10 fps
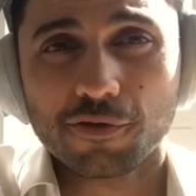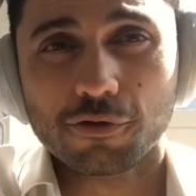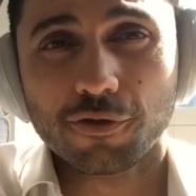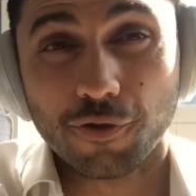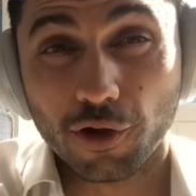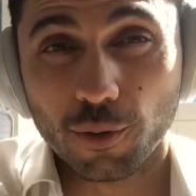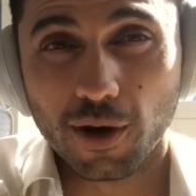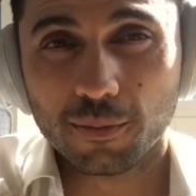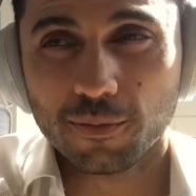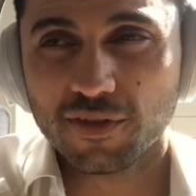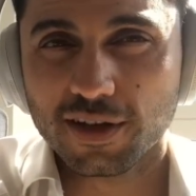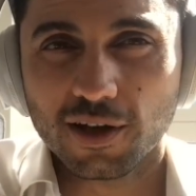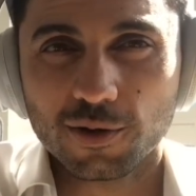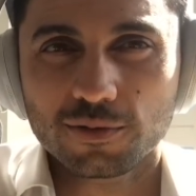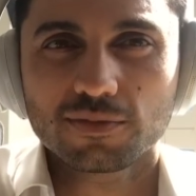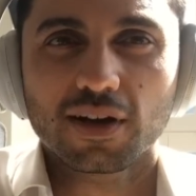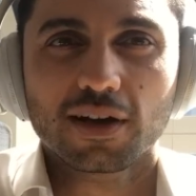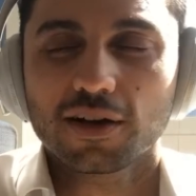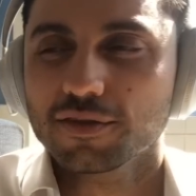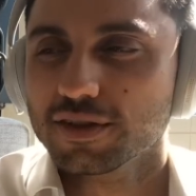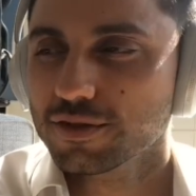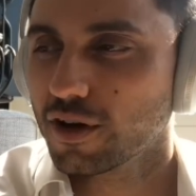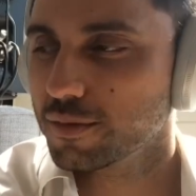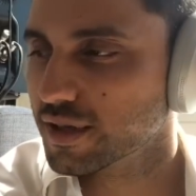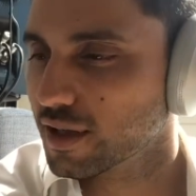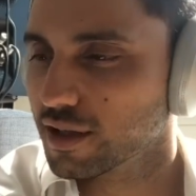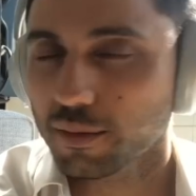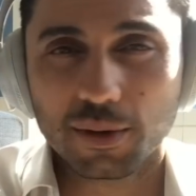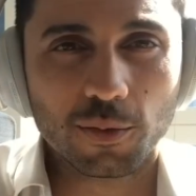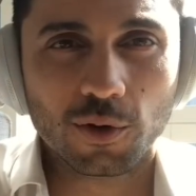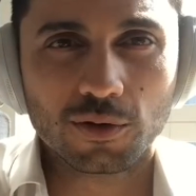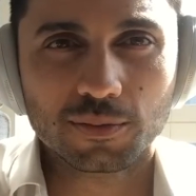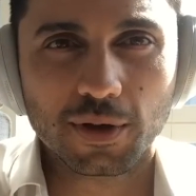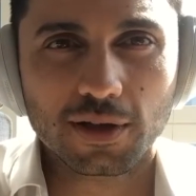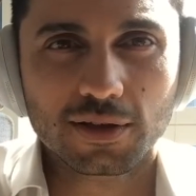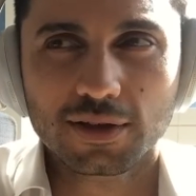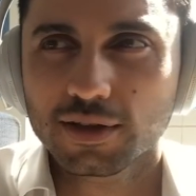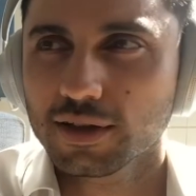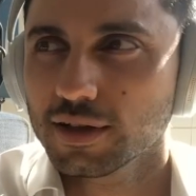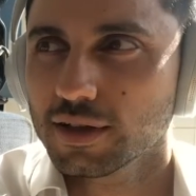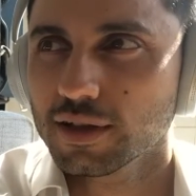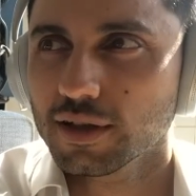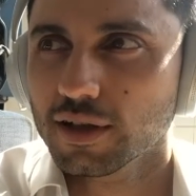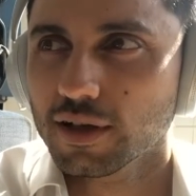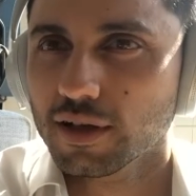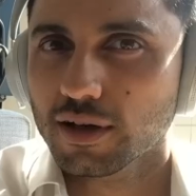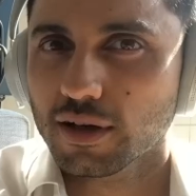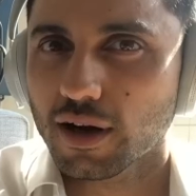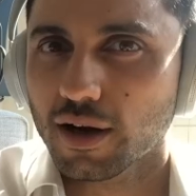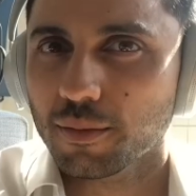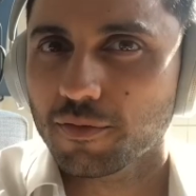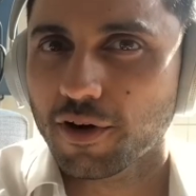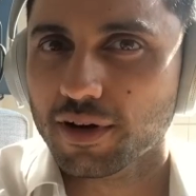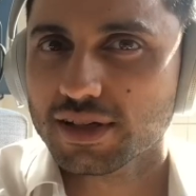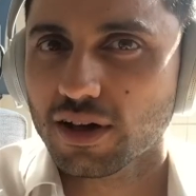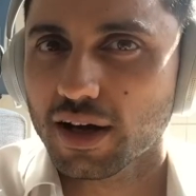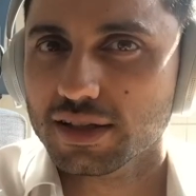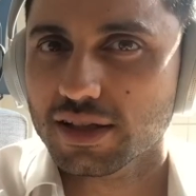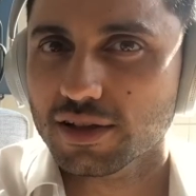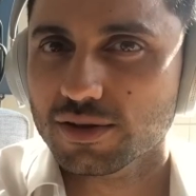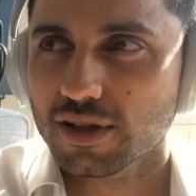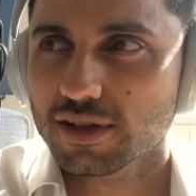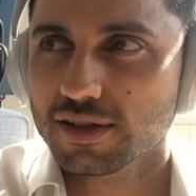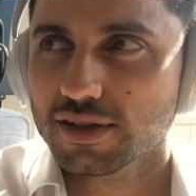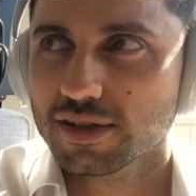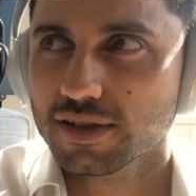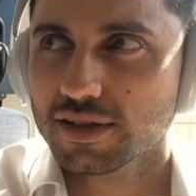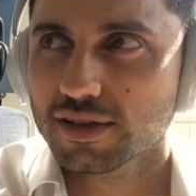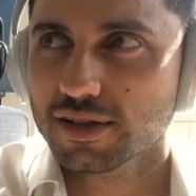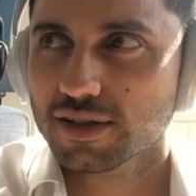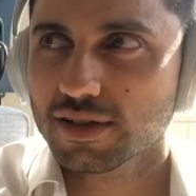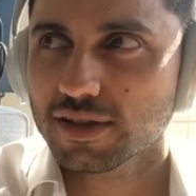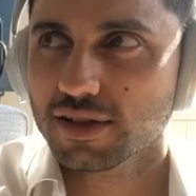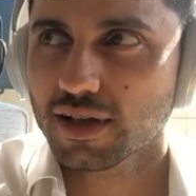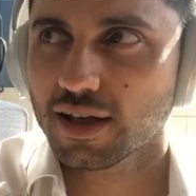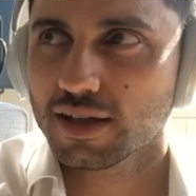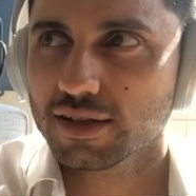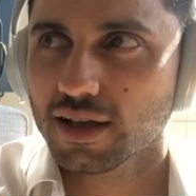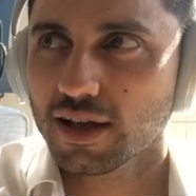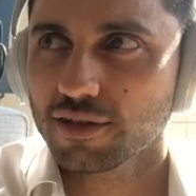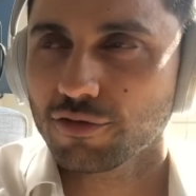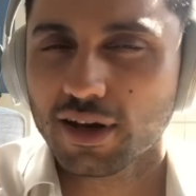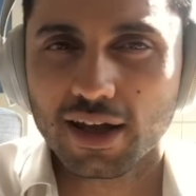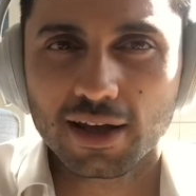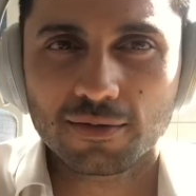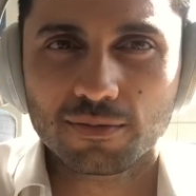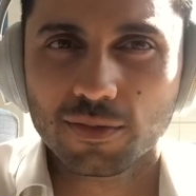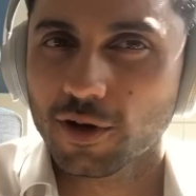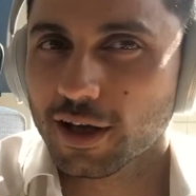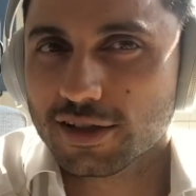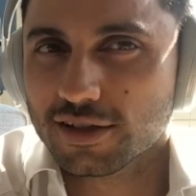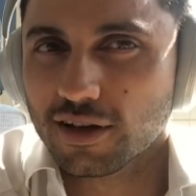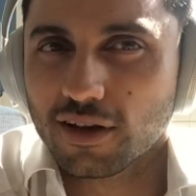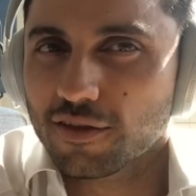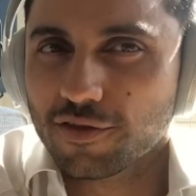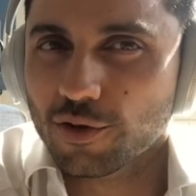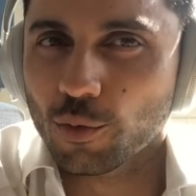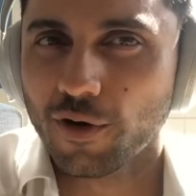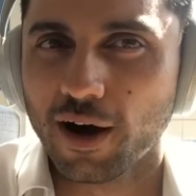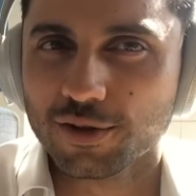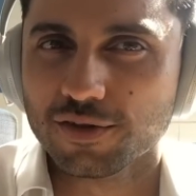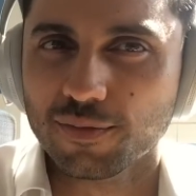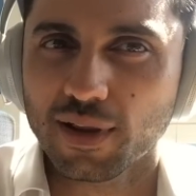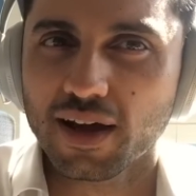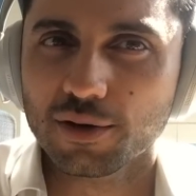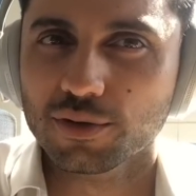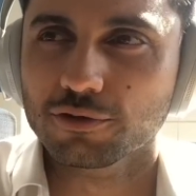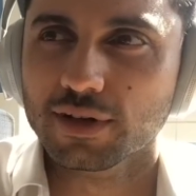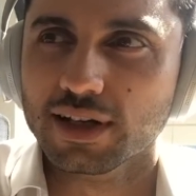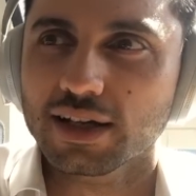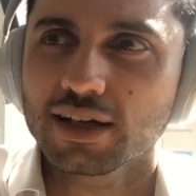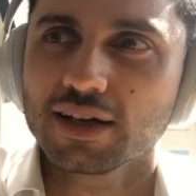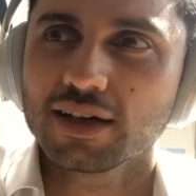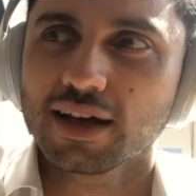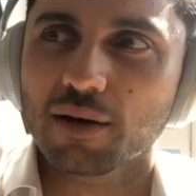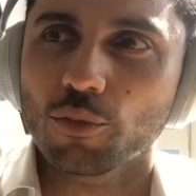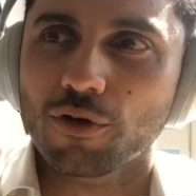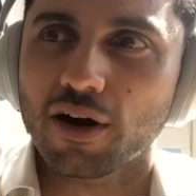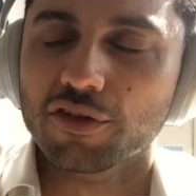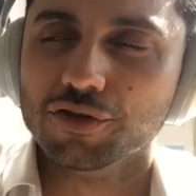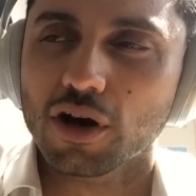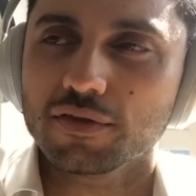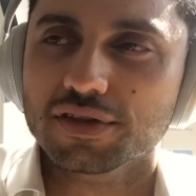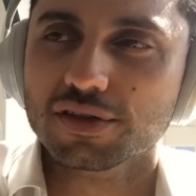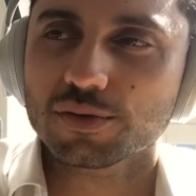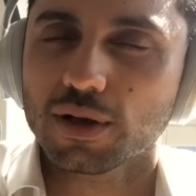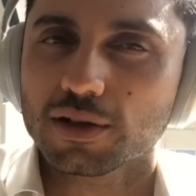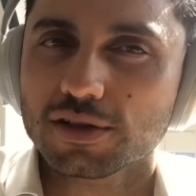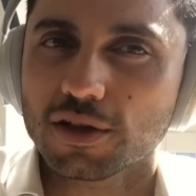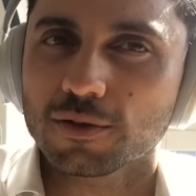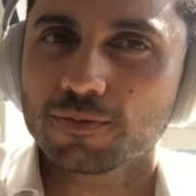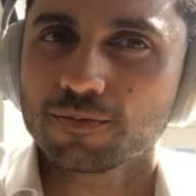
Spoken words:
for a follow-up video that kind of describes that a little bit more. But I'm very excited to use this and run it in. I guess a few more hours of play will really get more out of the drivers as well. So